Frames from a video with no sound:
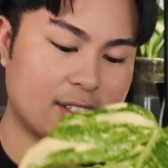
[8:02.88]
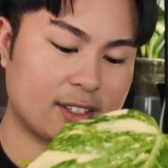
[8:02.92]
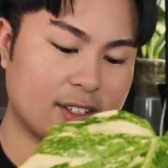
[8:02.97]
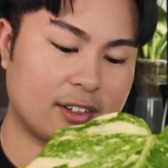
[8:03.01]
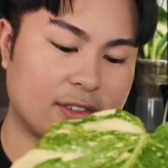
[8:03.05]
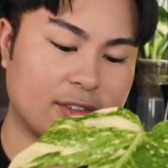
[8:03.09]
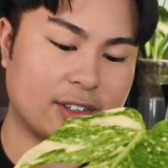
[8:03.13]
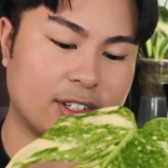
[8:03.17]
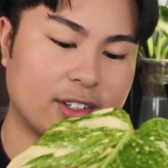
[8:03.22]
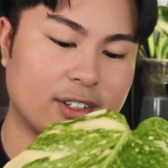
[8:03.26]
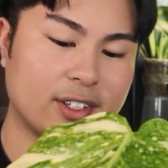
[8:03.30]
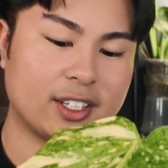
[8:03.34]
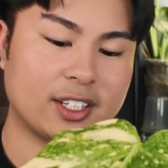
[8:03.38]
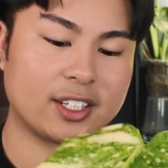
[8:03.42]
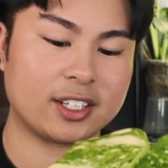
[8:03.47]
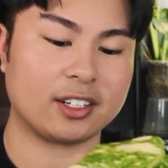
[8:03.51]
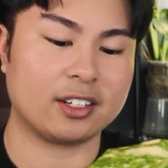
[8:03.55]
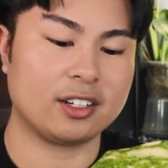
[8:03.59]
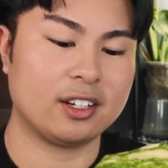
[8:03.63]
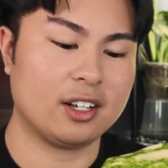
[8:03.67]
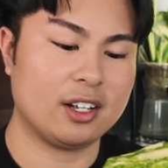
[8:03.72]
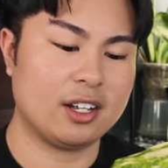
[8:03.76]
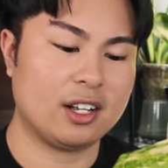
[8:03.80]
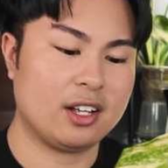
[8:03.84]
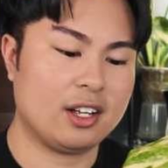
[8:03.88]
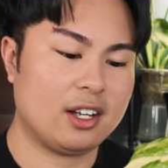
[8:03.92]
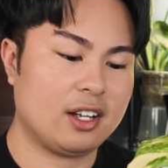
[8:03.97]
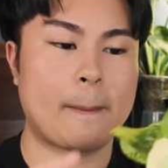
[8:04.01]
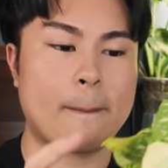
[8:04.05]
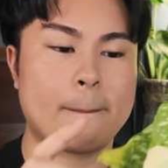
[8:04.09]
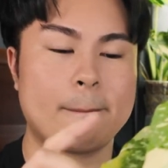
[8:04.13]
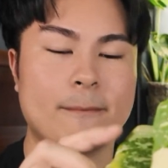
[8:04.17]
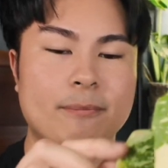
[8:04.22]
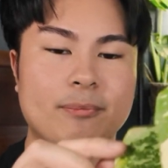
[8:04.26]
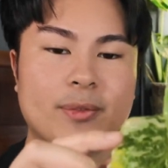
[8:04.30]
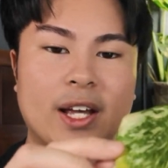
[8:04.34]
and rooted.
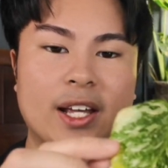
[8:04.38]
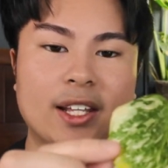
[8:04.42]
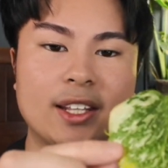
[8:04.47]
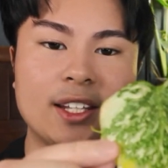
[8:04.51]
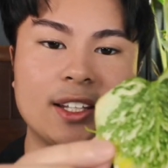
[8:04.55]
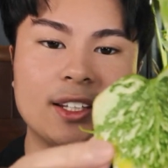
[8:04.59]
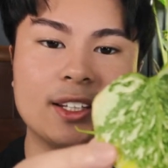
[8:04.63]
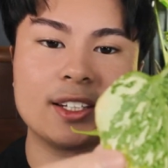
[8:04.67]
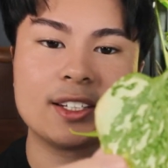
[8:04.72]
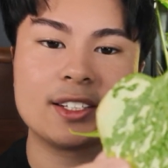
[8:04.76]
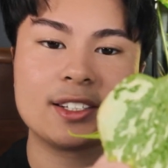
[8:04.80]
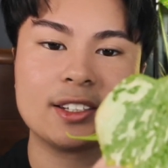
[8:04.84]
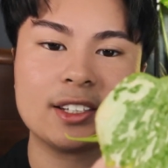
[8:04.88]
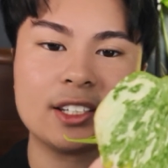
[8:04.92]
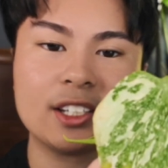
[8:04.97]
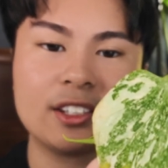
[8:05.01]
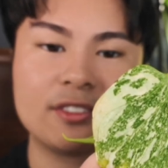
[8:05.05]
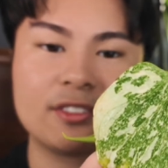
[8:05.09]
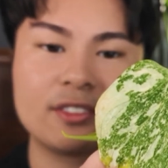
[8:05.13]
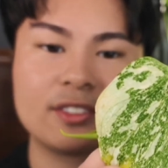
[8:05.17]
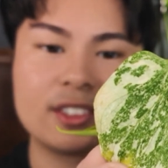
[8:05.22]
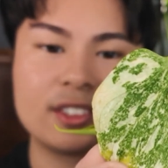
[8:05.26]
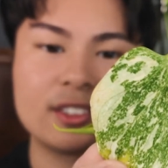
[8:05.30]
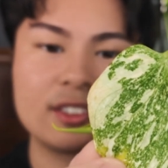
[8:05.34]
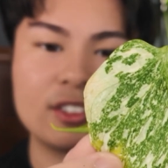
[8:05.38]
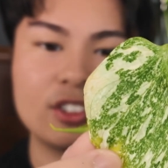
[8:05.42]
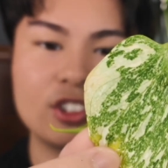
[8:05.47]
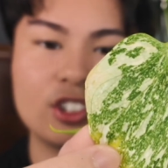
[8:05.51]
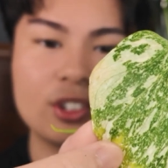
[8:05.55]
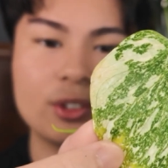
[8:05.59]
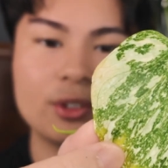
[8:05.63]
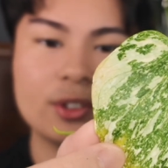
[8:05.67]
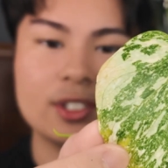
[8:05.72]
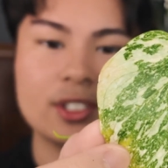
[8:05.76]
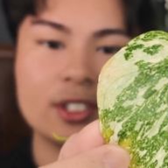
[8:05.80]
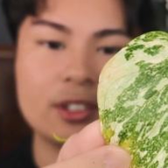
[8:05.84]
I think this leaf
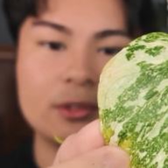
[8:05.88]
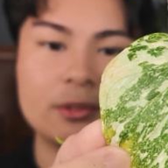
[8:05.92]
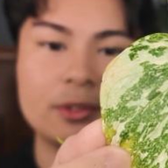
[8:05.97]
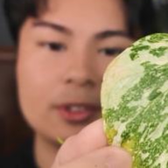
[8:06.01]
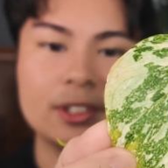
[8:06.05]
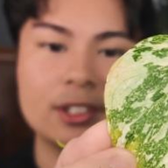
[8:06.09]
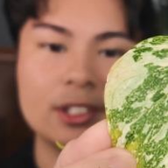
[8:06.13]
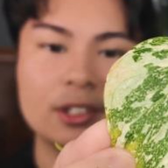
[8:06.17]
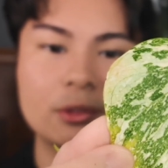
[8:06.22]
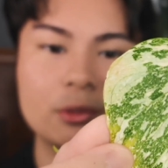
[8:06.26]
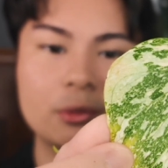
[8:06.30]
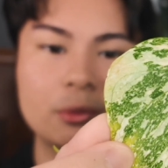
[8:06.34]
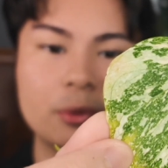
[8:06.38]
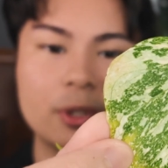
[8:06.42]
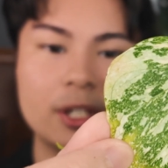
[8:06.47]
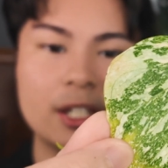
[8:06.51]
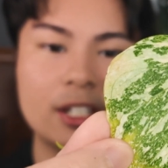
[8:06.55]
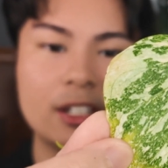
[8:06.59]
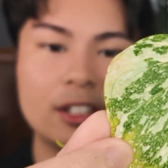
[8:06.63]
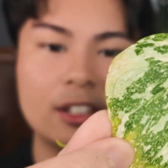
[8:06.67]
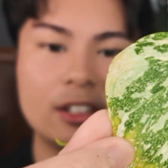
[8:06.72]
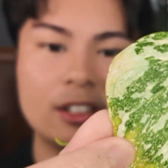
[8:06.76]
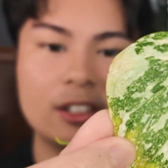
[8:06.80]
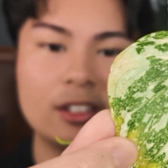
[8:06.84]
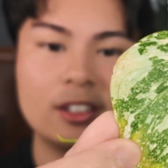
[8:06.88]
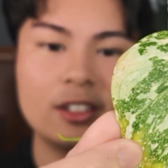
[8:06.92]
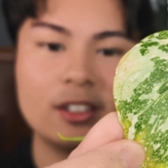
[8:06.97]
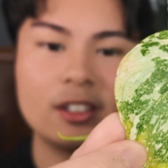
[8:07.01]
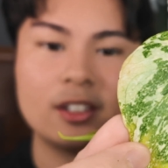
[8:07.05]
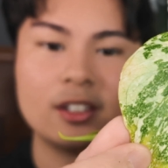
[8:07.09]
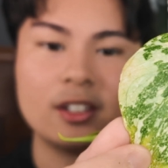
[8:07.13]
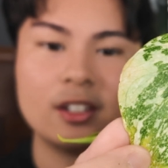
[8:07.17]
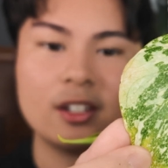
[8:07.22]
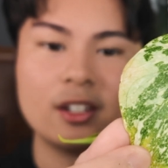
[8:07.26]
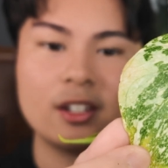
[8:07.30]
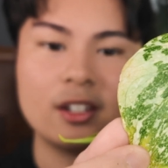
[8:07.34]
shows it really well.
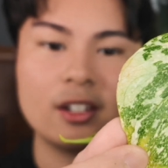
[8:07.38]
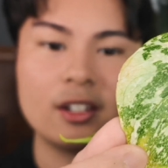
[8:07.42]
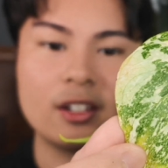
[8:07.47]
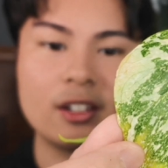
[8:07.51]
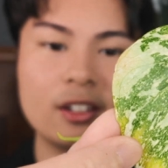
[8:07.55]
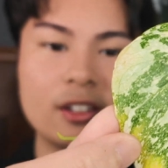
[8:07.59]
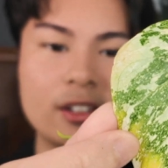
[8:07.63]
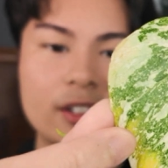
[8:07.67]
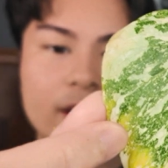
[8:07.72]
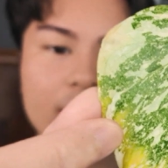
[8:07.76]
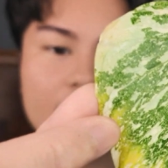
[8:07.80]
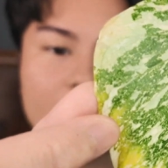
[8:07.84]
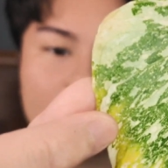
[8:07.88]
Yeah,